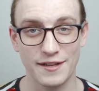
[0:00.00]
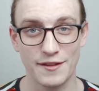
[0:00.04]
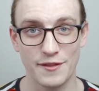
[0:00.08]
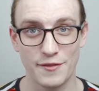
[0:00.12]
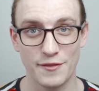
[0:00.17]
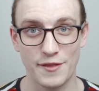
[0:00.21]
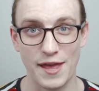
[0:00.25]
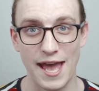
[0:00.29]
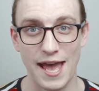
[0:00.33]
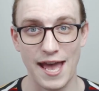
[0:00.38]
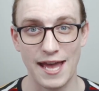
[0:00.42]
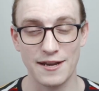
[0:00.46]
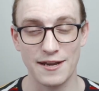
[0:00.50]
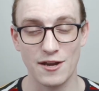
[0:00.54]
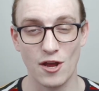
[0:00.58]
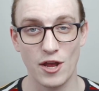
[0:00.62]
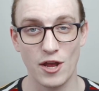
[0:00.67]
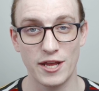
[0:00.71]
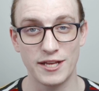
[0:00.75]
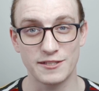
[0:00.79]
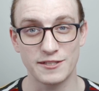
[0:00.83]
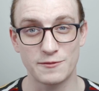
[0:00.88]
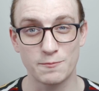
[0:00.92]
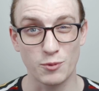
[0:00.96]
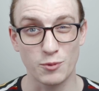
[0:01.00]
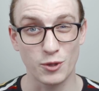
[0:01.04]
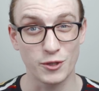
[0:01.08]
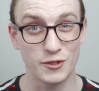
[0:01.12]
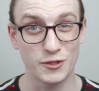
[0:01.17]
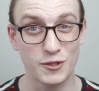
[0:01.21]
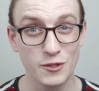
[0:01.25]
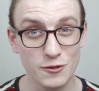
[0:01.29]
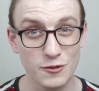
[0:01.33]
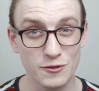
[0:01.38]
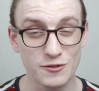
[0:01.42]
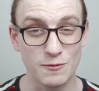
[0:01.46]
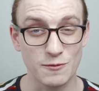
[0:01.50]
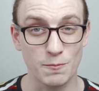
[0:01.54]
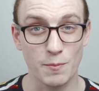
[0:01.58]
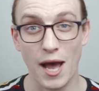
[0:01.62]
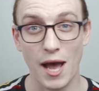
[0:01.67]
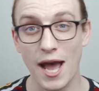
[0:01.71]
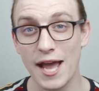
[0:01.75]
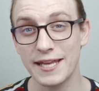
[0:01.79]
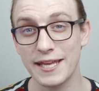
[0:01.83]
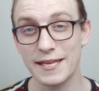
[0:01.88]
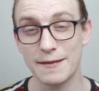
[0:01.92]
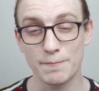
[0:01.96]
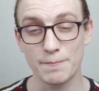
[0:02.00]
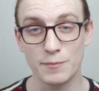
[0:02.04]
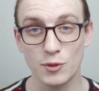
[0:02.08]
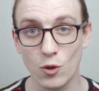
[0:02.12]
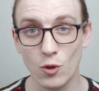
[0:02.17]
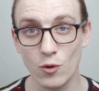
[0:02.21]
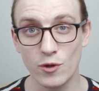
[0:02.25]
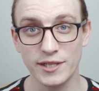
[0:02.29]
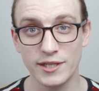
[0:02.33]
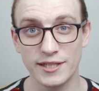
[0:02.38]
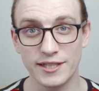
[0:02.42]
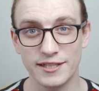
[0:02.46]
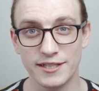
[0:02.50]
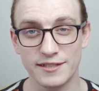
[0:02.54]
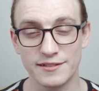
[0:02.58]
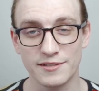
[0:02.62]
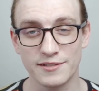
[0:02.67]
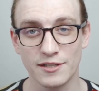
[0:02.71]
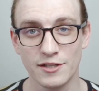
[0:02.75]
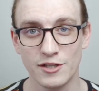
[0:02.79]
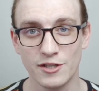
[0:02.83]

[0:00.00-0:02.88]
that is produced by employees